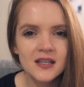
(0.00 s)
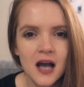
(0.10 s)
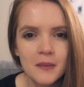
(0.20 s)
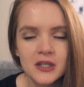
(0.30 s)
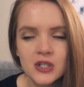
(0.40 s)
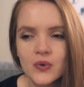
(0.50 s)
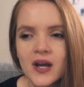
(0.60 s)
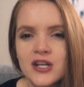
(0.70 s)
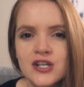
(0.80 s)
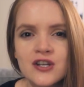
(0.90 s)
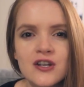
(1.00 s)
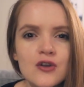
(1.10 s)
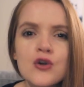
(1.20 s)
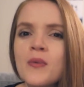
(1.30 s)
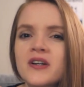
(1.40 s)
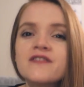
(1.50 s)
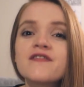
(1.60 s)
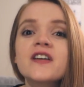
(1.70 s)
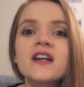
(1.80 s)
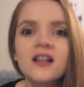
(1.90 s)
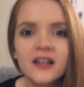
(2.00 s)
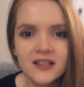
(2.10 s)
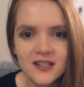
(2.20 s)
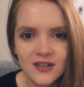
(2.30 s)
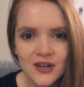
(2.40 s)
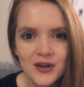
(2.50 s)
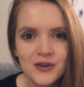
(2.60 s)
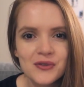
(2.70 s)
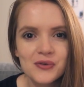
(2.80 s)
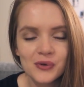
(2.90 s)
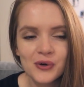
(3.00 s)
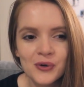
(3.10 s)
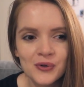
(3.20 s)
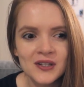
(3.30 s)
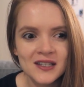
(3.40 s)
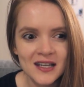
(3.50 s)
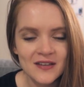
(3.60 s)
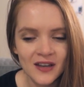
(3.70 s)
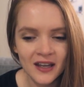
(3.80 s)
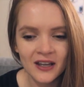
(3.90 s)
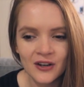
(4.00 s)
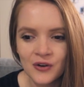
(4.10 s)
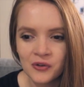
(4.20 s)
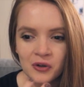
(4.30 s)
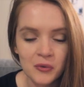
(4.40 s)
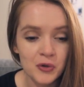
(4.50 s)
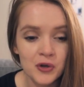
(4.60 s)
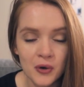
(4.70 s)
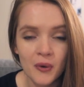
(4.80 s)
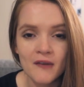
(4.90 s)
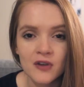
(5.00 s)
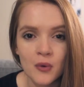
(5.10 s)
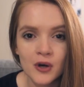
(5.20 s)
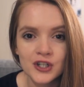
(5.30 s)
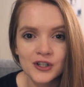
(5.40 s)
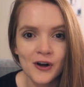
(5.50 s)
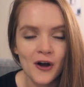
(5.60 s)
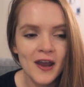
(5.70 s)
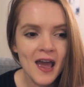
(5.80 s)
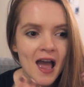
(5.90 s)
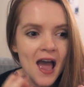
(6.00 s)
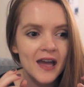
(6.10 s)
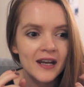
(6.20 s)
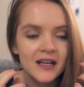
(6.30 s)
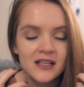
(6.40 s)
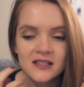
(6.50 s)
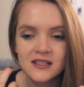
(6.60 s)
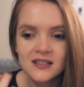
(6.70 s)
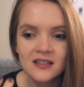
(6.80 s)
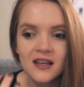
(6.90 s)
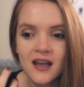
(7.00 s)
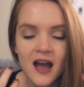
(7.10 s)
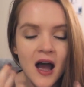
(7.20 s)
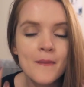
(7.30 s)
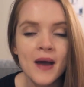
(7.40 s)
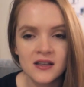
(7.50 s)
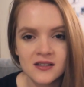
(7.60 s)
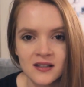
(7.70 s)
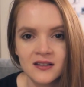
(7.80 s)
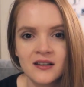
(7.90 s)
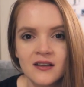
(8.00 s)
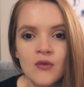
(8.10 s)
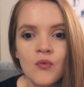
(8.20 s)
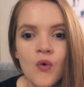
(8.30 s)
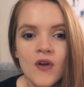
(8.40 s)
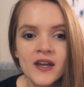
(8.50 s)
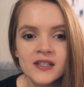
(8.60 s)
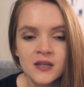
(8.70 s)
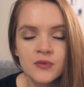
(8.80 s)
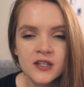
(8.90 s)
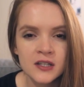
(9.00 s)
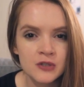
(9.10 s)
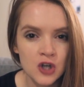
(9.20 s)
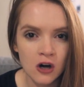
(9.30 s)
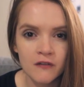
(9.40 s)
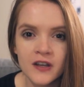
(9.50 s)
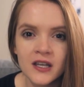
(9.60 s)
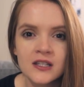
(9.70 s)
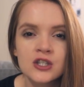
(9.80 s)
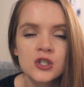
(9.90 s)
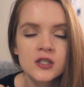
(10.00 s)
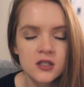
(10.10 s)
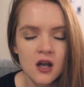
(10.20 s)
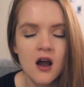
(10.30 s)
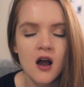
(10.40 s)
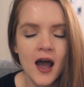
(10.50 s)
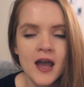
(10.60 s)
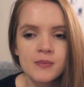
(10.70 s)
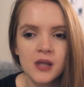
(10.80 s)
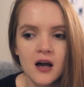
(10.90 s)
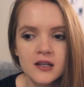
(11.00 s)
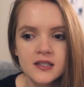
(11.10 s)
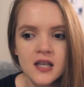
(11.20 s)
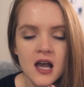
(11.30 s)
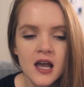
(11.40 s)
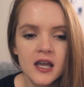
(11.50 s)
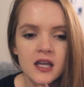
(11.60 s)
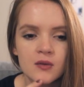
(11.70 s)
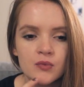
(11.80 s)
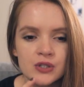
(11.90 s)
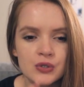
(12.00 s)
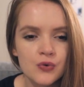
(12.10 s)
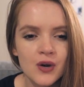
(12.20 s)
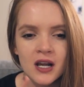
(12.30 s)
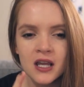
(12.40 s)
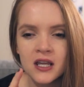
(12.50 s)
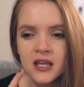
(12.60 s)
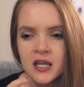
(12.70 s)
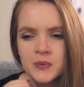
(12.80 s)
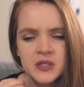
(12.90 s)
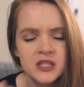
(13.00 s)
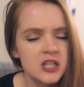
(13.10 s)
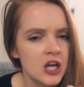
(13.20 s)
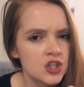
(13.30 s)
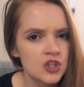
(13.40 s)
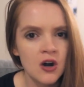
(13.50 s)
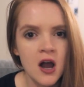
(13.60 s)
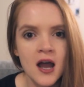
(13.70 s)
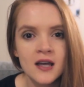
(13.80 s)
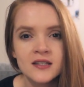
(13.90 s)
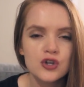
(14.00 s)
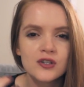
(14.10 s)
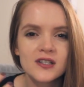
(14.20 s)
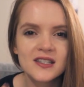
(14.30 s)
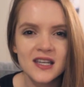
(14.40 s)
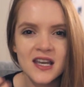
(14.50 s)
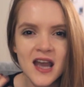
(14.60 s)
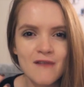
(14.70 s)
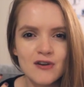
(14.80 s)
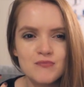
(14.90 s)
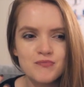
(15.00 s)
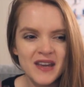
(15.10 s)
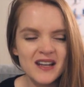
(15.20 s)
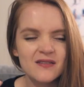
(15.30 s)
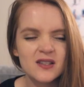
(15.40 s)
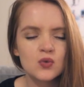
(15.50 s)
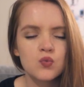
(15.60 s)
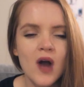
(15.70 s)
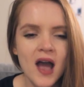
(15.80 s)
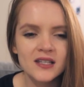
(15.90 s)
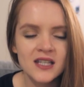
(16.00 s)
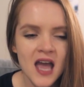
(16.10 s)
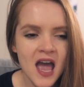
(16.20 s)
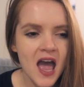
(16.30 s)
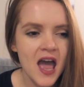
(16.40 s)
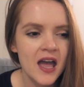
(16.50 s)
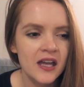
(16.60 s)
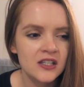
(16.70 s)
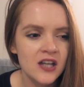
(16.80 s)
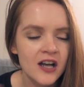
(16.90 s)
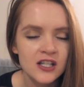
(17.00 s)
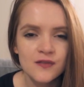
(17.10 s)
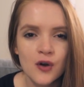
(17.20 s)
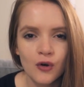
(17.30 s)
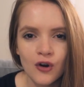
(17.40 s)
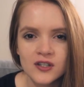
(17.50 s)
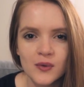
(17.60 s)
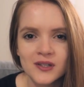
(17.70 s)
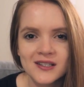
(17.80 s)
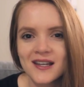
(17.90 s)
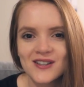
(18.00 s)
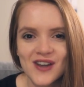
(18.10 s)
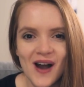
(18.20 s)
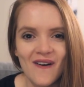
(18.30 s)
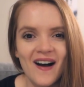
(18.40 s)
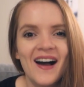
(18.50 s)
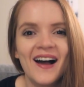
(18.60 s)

that come into it, and you, you almost feel it through the TV or the computer, whatever you're watching it on, and it is amazing. What they did with the cinematography is just A+. plus. It was gritty, it was texturized, you could see every bead of sweat, and I just felt gross. I wanted to take a shower.